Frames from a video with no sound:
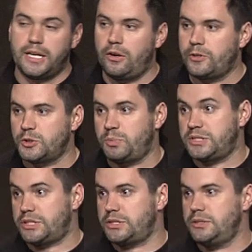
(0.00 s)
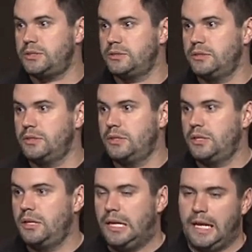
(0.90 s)
characters' positions?
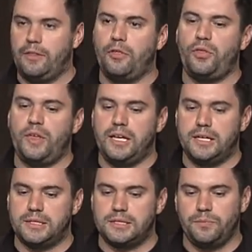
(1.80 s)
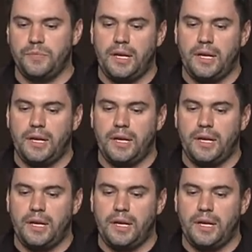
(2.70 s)
And the other thing is,